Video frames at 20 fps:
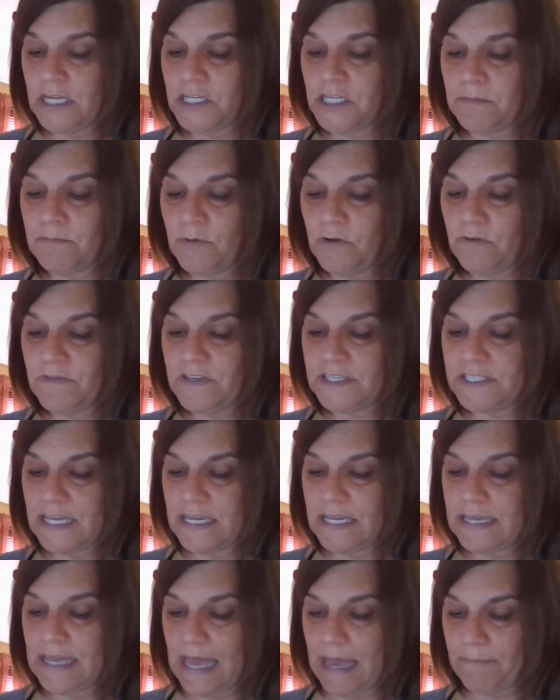to move the
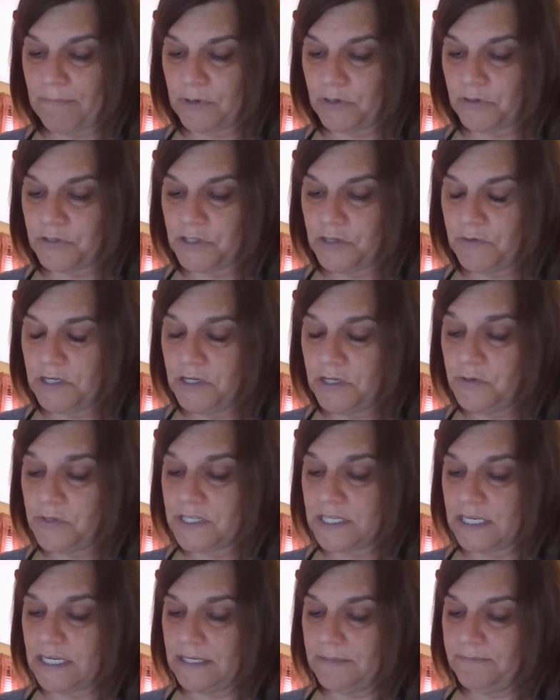state capital to a new
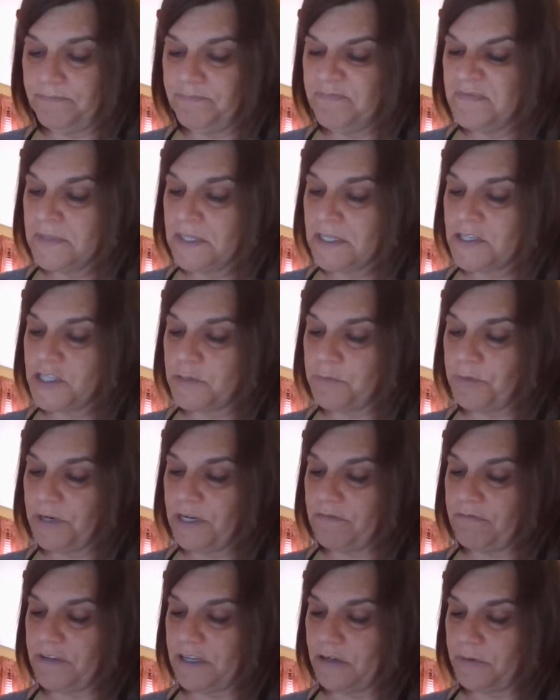city,
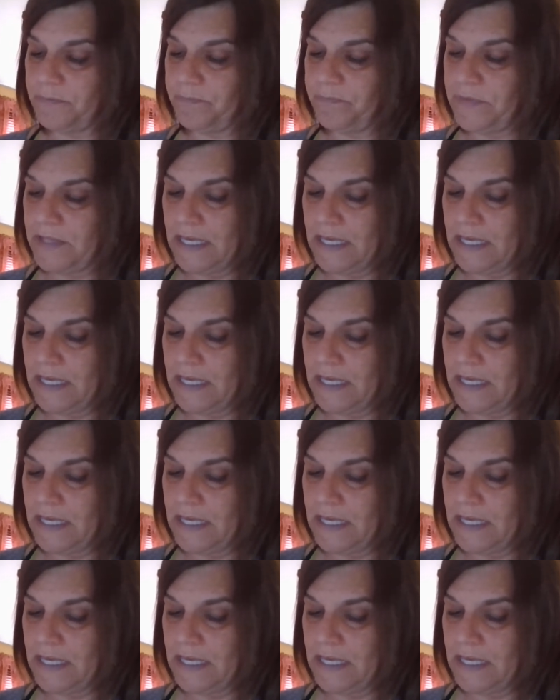Springfield.